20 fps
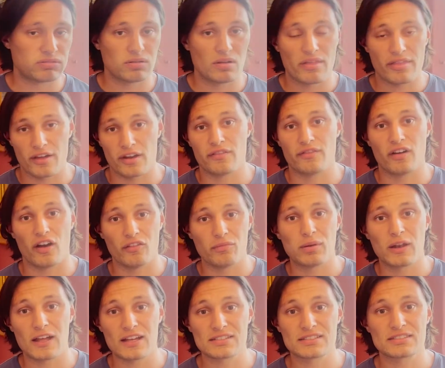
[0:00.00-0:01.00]
35
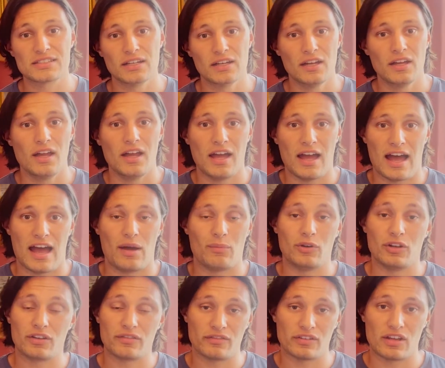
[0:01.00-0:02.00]
plus, and we're
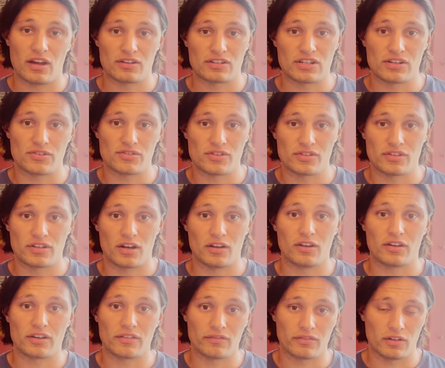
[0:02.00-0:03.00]
looking for young children that
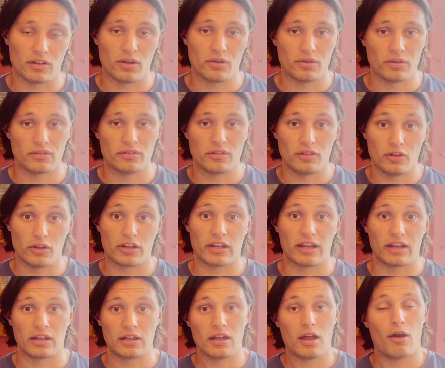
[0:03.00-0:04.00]
are
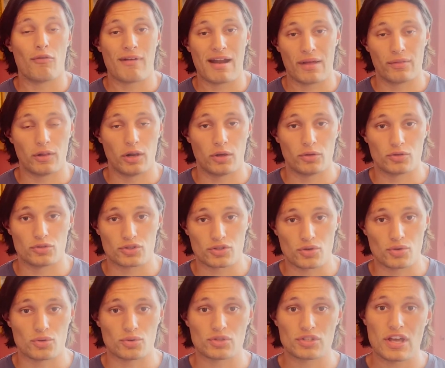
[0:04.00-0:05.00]
looking around the local
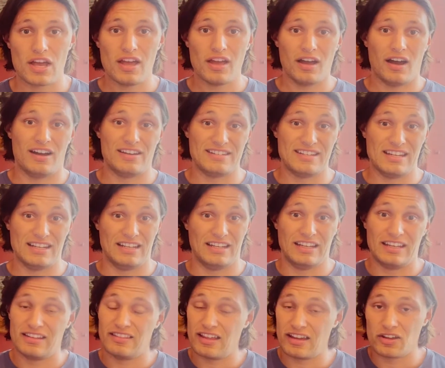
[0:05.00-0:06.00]
schools, ideally,
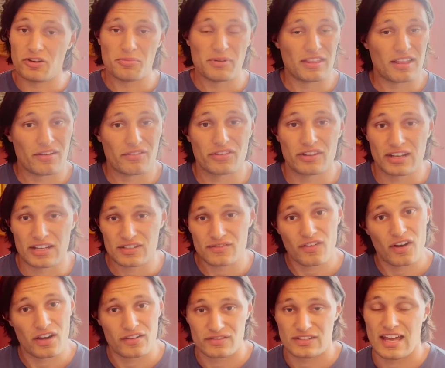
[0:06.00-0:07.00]
and they're going to be there for the next
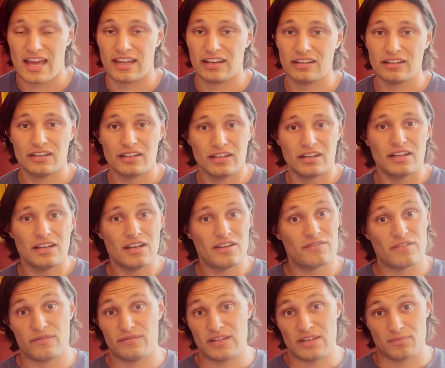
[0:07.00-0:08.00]
5, 10,
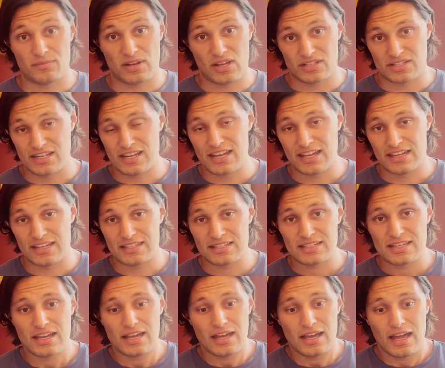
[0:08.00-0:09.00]
15 plus
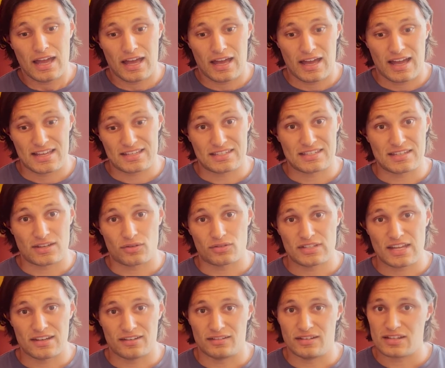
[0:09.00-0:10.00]
years as a single
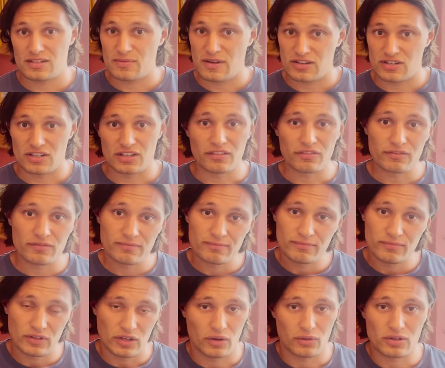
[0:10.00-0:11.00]
tenant, especially if
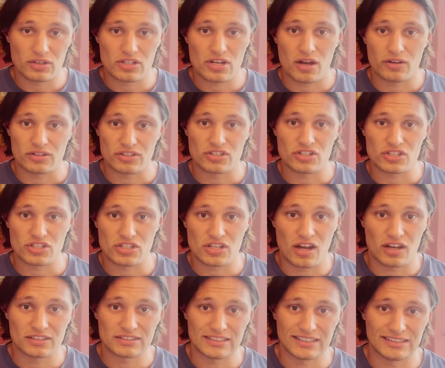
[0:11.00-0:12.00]
a child is just
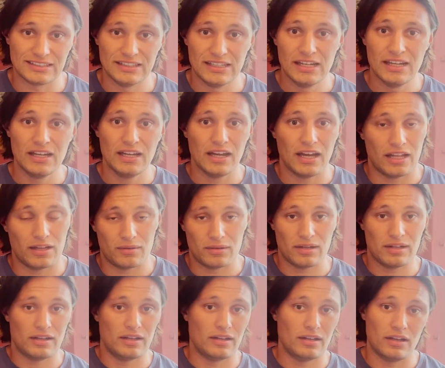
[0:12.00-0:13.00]
starting at
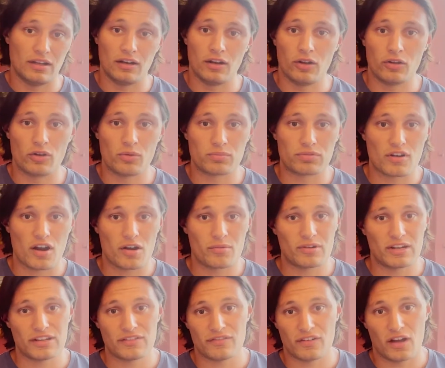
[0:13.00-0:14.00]
a local
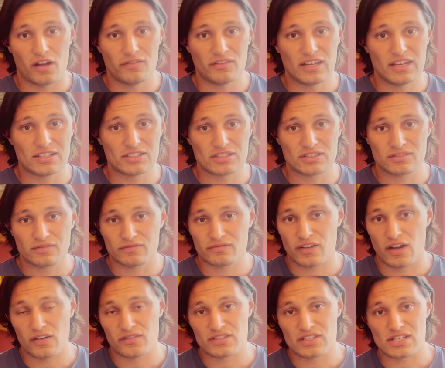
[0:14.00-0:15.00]
primary,
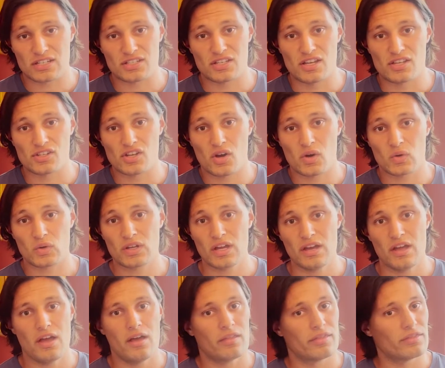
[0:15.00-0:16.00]
5, 6 years old.
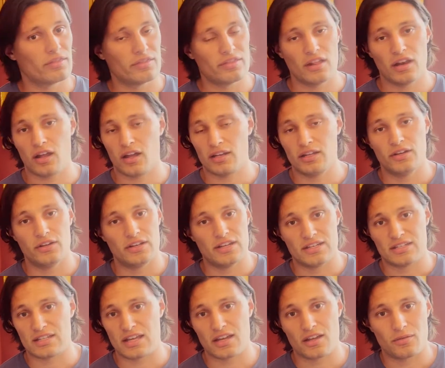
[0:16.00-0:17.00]
The likelihood
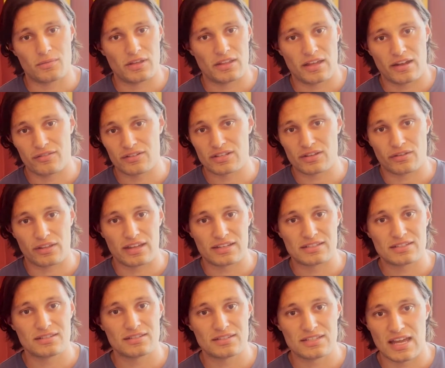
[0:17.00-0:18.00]
is they're going to be there until they're
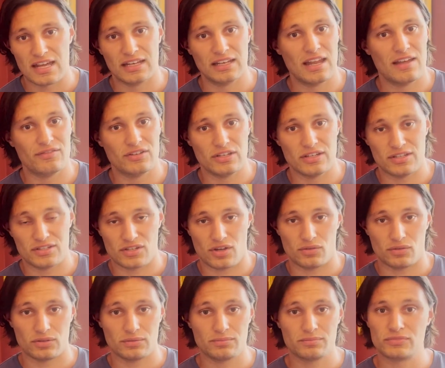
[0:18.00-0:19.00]
10, 11 years
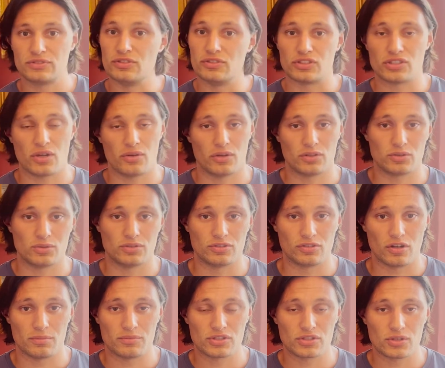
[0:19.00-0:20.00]
old, so not to
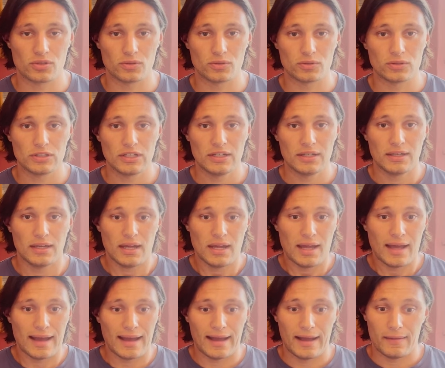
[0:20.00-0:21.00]
interrupt school.
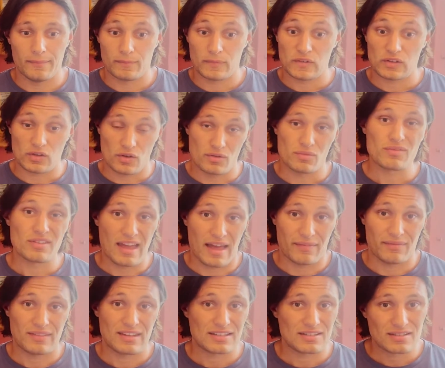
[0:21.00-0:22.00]
So yeah,
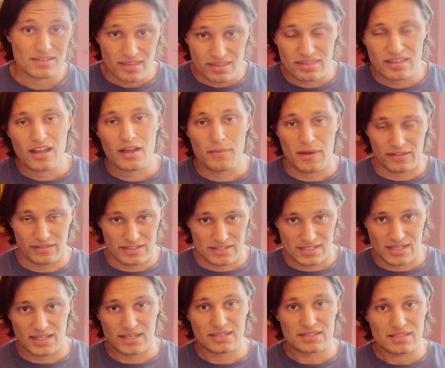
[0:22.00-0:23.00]
think about these
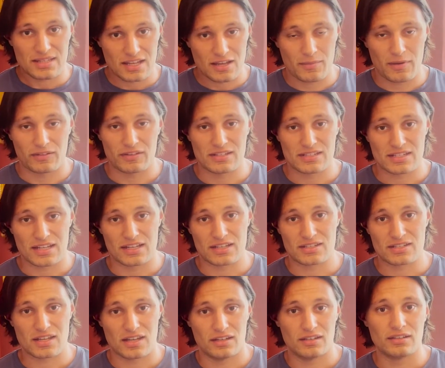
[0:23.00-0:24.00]
things,
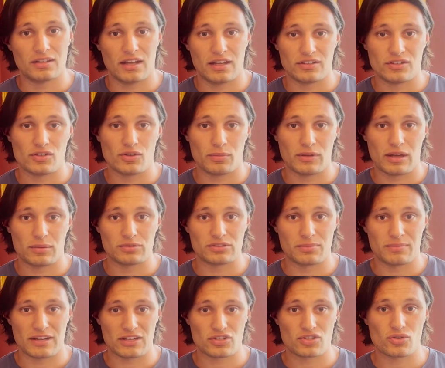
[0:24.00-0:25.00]
and you'll be able to
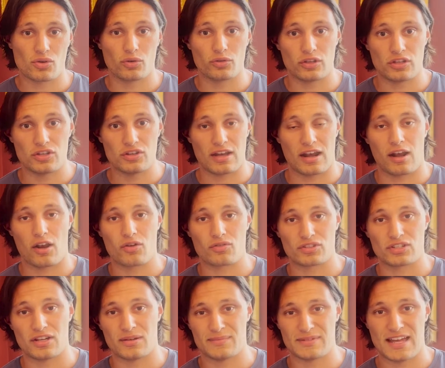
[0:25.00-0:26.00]
make sure that you get a
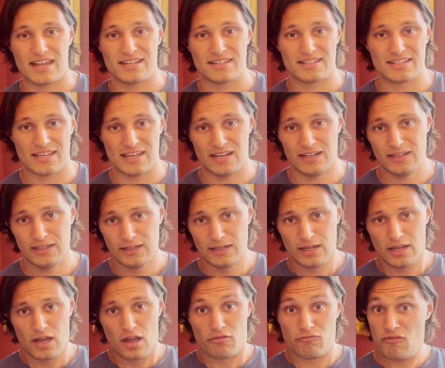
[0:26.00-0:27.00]
long-term tenant in
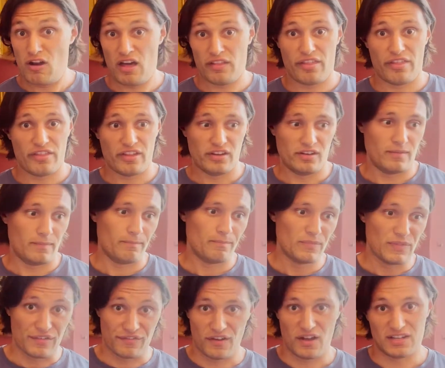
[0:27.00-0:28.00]
rather than
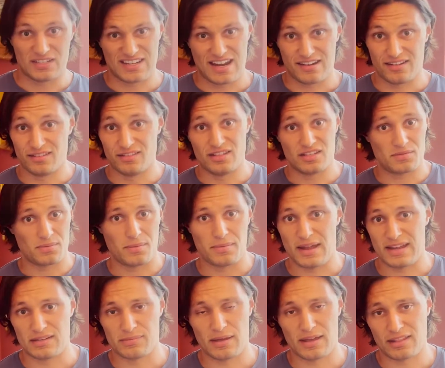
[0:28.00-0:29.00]
the first tenant that's
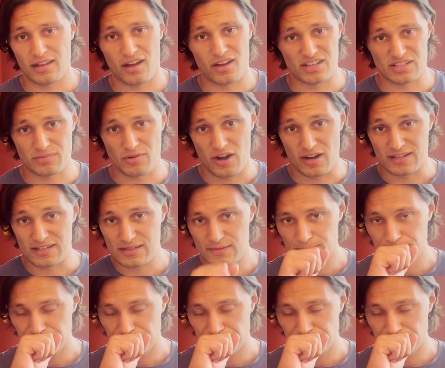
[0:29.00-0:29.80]
prepared to pay the highest price.